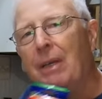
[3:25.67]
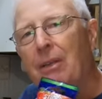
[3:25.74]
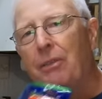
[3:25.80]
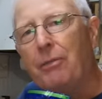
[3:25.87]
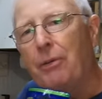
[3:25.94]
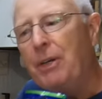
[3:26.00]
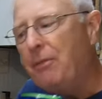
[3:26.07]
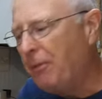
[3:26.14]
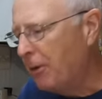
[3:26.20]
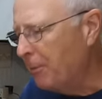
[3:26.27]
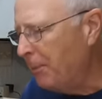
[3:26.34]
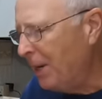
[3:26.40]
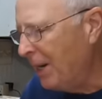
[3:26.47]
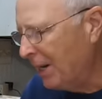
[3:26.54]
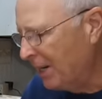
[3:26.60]
three for a
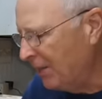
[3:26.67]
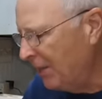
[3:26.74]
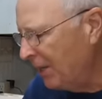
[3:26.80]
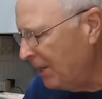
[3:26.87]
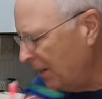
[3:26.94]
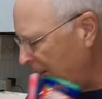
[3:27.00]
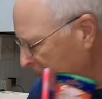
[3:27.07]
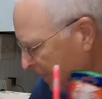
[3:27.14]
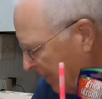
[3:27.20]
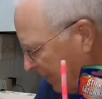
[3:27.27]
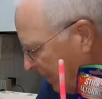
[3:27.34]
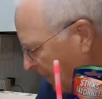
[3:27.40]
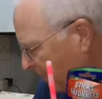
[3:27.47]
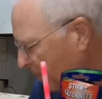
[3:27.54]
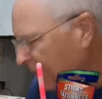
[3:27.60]
buck and they come in a
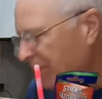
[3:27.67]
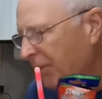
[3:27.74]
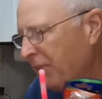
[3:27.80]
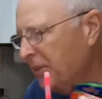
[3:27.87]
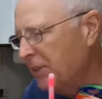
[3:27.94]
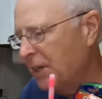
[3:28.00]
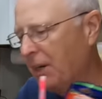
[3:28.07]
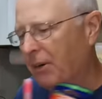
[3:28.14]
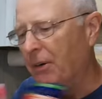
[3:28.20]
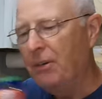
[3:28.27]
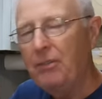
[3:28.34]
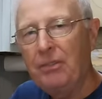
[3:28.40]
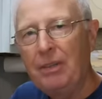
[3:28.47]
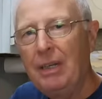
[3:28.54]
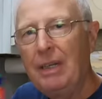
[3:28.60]
number of different
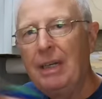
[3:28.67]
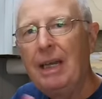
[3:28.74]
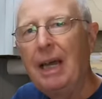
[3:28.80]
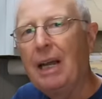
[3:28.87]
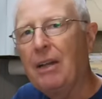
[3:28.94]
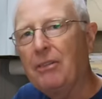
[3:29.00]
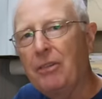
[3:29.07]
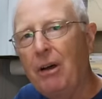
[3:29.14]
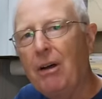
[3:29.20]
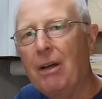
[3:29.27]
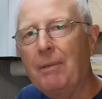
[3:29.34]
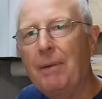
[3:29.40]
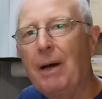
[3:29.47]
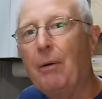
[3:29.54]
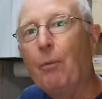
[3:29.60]
colors and I'll talk
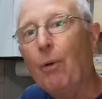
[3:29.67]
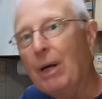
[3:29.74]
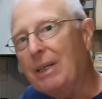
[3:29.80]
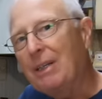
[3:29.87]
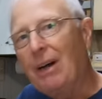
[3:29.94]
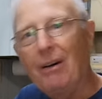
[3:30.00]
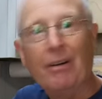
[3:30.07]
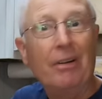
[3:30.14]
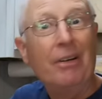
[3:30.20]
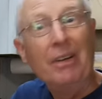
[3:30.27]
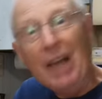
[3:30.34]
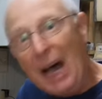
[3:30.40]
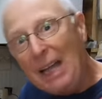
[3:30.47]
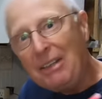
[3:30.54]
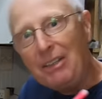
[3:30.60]
about what color
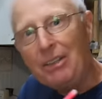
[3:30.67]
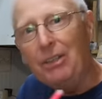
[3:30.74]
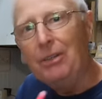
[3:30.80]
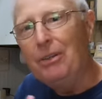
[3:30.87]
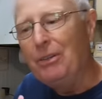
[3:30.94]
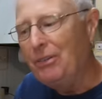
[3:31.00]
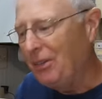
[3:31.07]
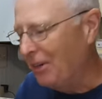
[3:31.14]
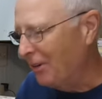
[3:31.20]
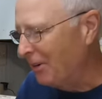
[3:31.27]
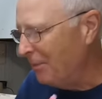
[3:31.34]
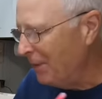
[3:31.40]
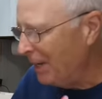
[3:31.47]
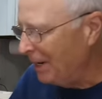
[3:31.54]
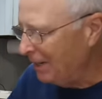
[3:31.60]
not to use here in a
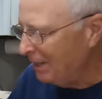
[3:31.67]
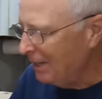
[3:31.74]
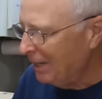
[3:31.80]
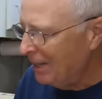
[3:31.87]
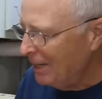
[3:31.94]
minute